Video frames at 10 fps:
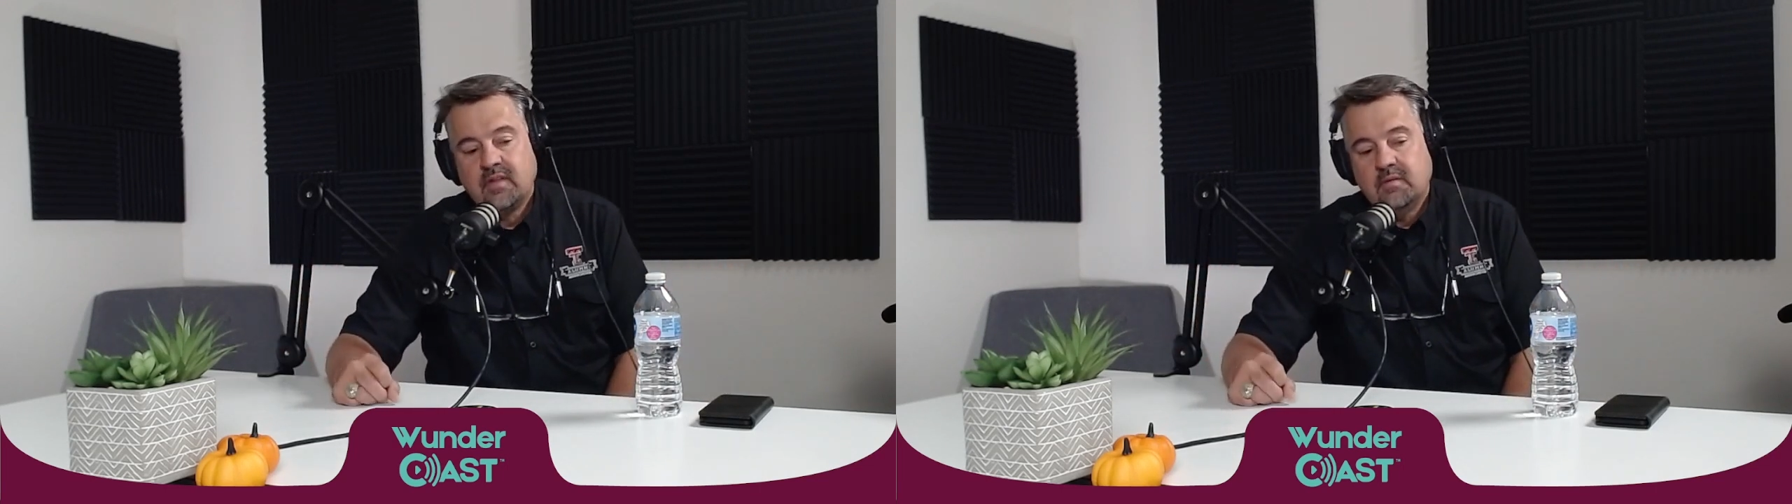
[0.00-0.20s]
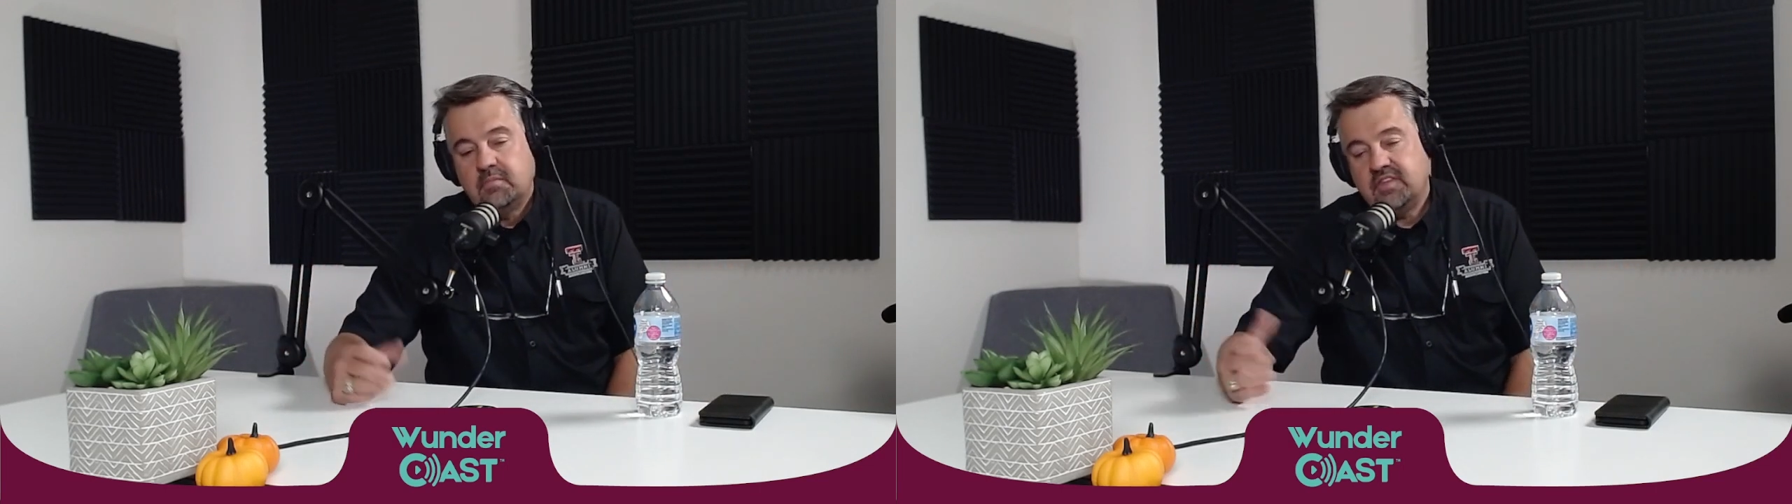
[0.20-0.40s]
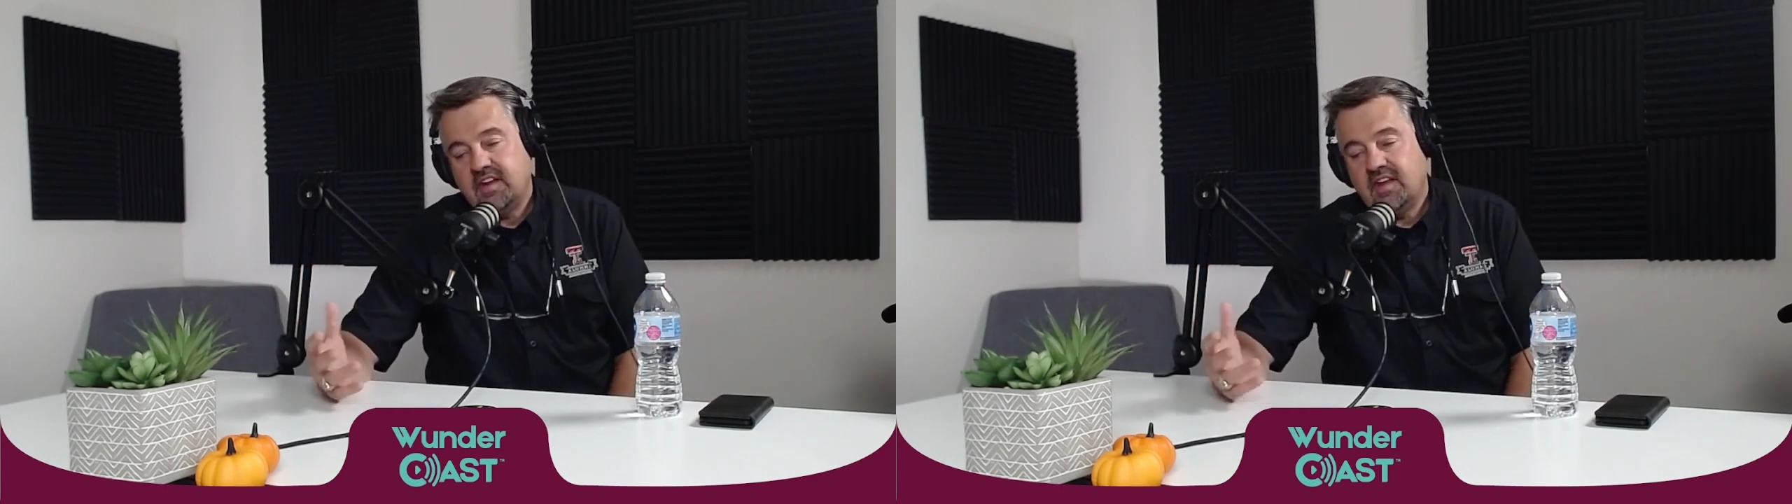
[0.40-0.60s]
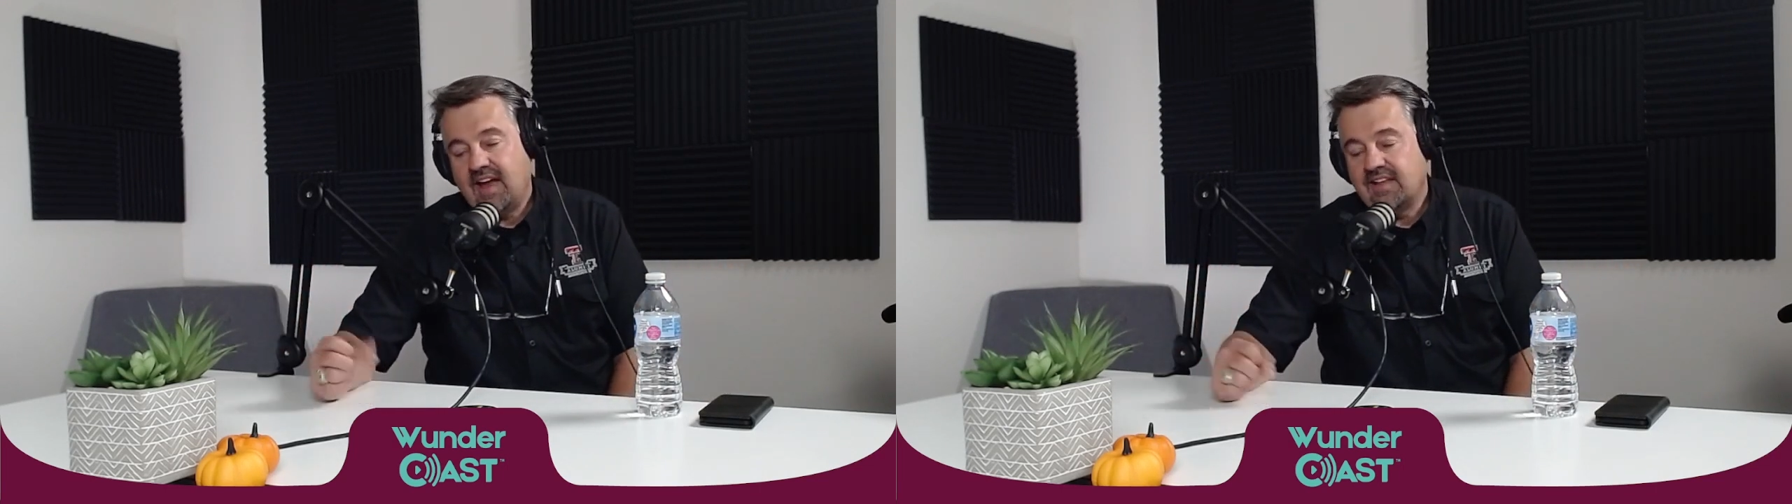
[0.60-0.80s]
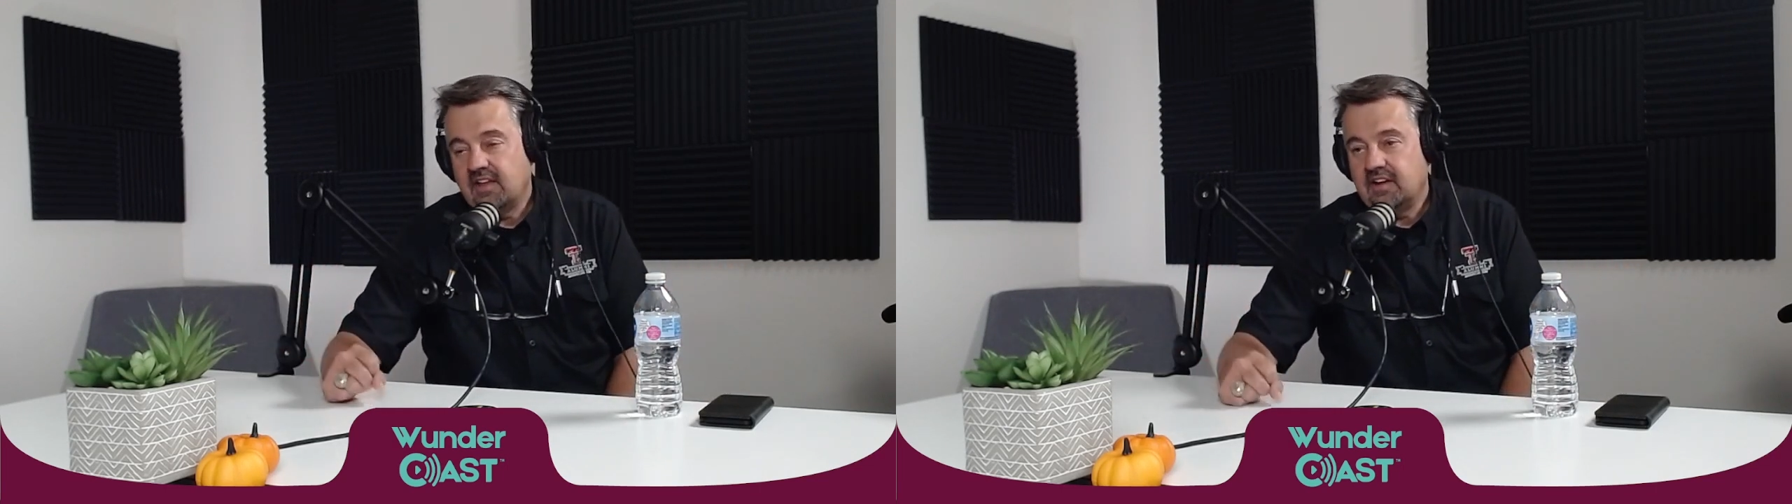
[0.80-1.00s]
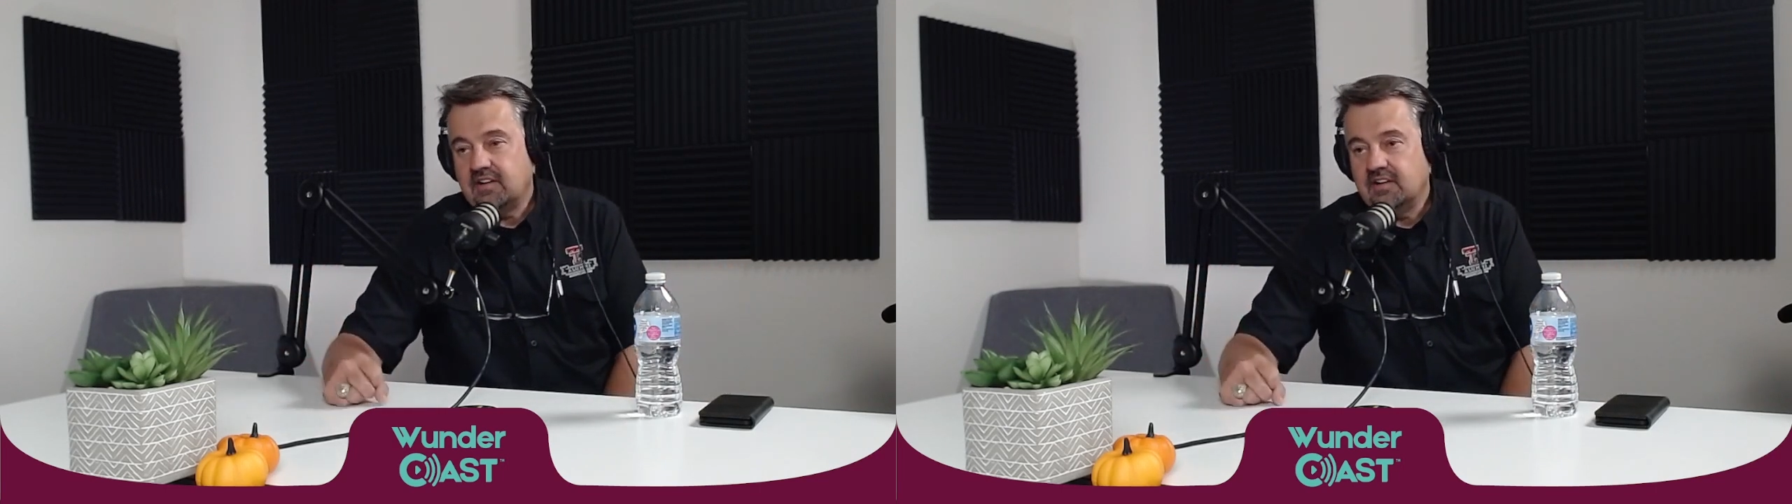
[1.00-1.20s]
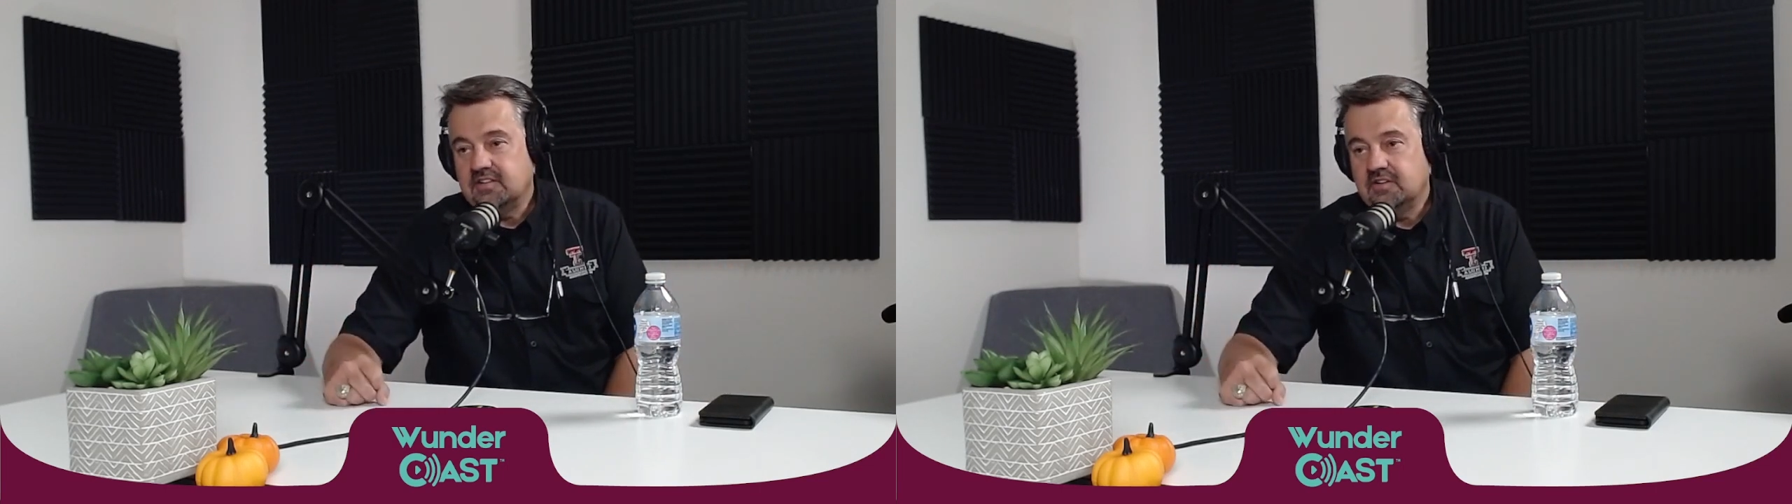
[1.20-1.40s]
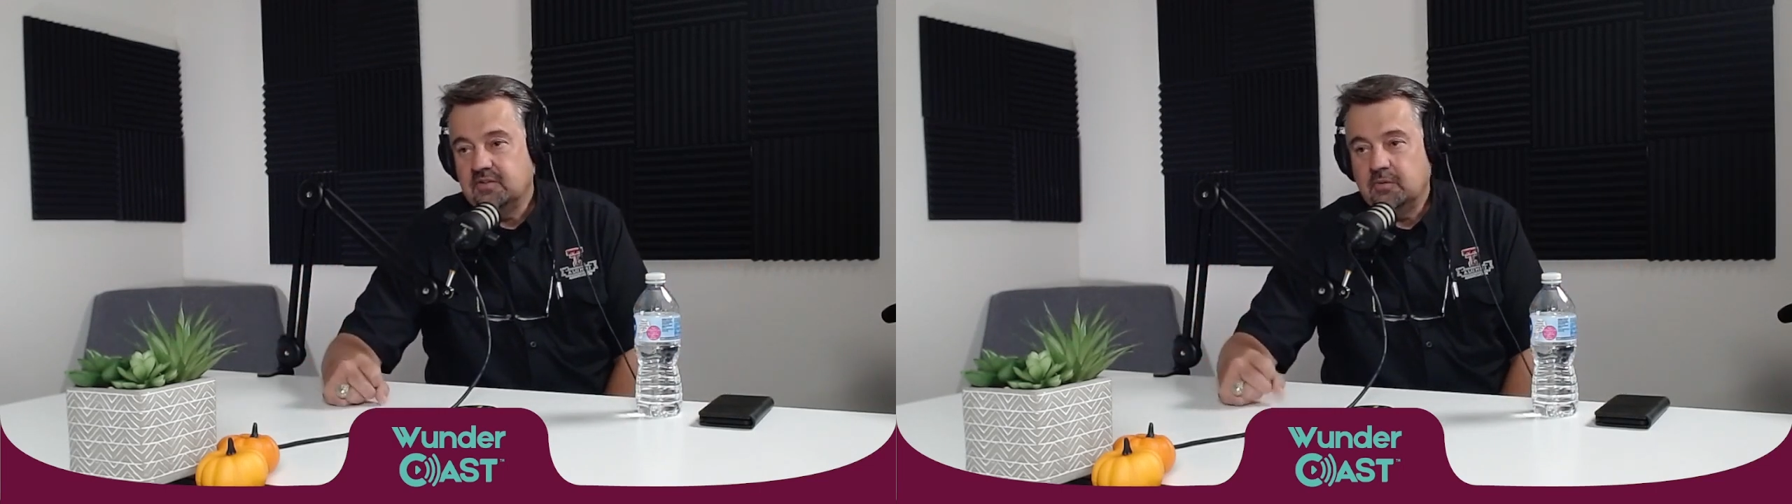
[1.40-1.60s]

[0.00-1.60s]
But then athletically, too,